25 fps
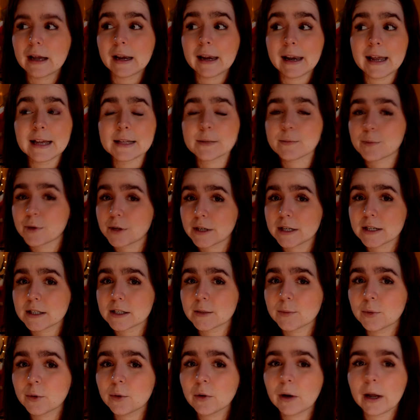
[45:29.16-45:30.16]
less
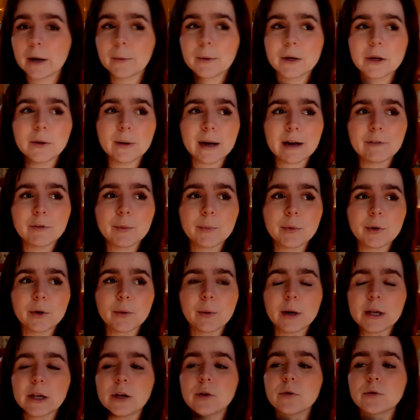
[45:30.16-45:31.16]
predictable. Like, when you have a
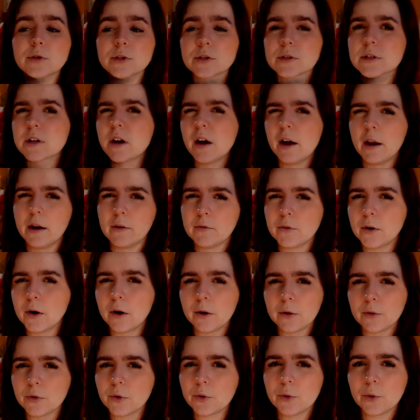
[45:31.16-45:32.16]
book where you just kind of
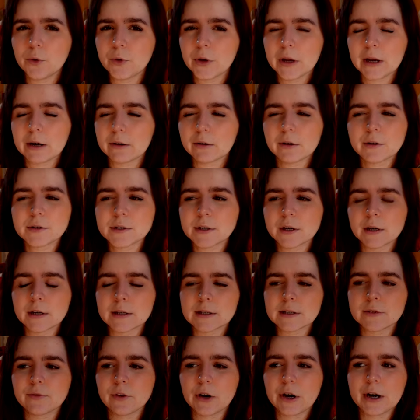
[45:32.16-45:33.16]
know that all the heroes are going
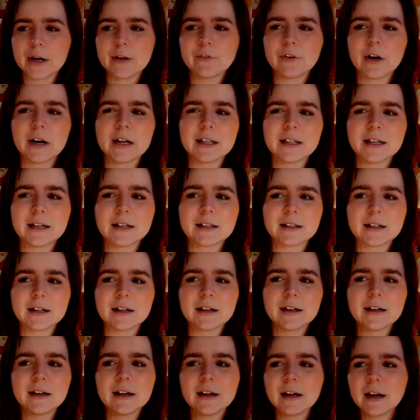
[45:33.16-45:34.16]
to survive, I think
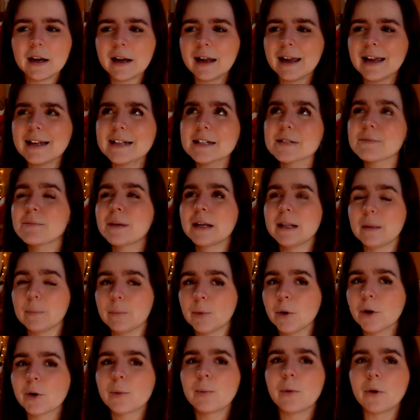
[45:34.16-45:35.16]
that it doesn't make the
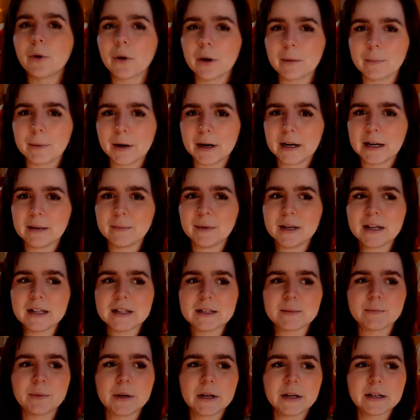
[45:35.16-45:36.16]
book boring by any
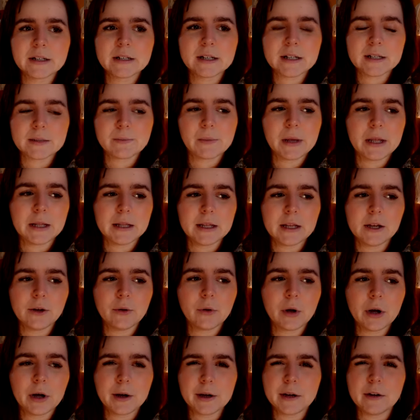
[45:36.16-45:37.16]
means, but it does mean that you
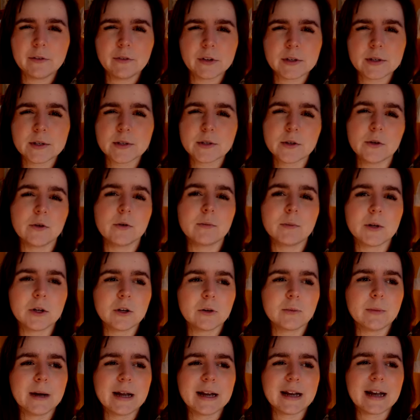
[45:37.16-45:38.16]
kind of assume that
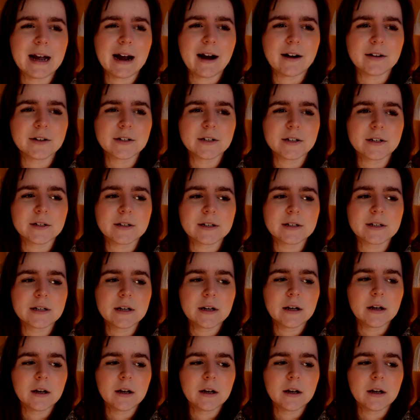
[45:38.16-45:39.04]
your main characters